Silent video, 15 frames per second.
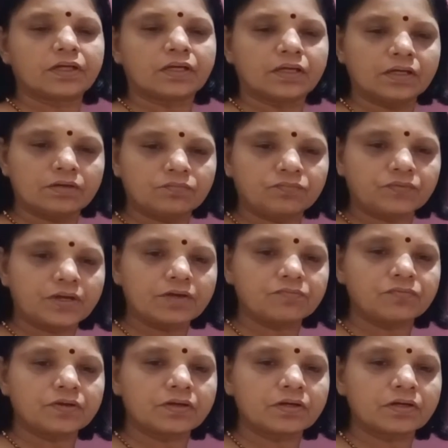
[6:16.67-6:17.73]
If a
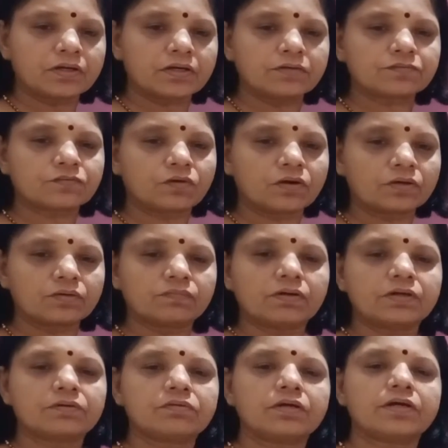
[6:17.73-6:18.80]
figure is
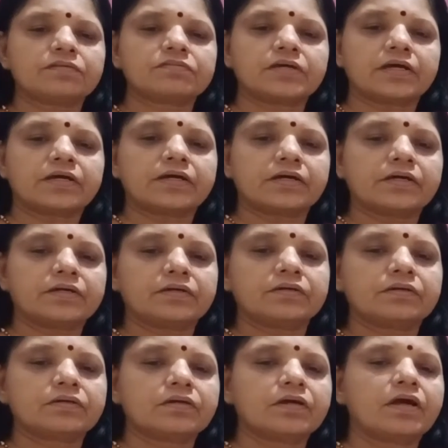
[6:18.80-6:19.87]
congruent to a
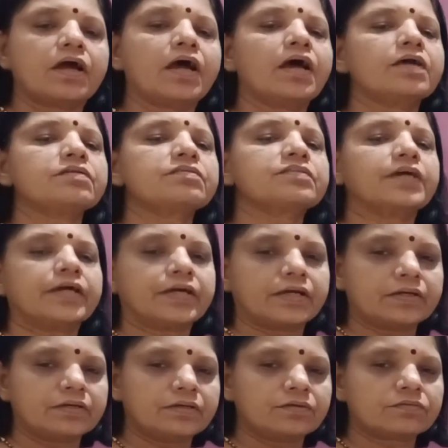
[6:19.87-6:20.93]
second and
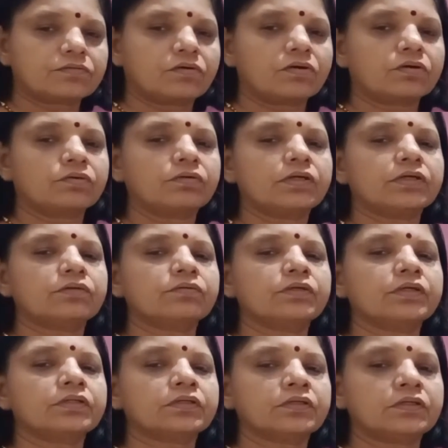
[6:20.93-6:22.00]
second is congruent to
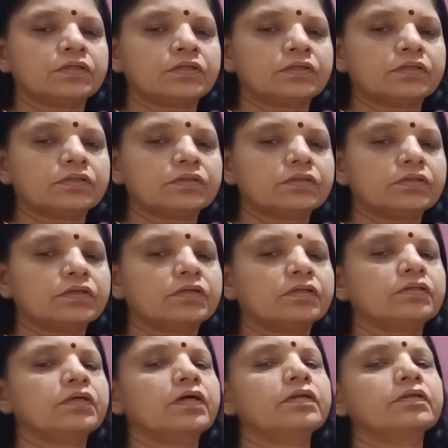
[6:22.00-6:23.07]
the third,
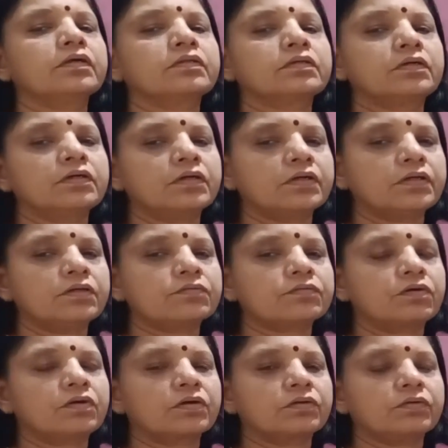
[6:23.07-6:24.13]
then the third is
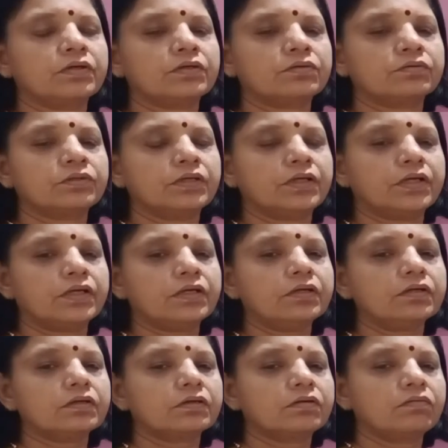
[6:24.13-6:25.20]
congruent to the
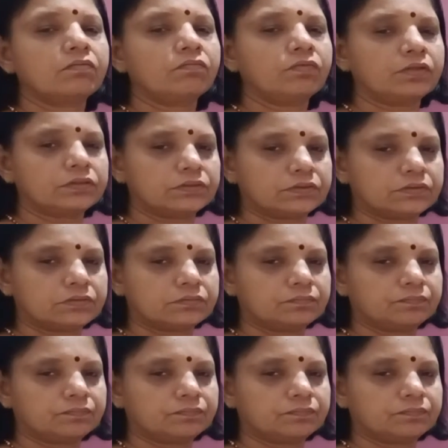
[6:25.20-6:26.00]
first.